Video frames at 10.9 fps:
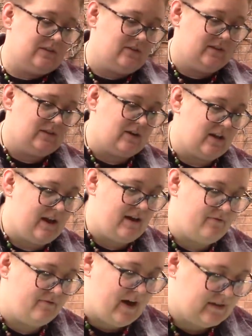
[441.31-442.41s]
so these are going to
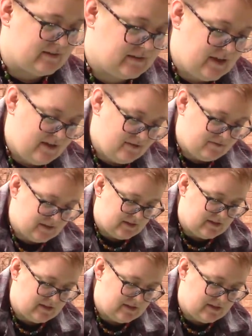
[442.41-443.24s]
have foxgloves.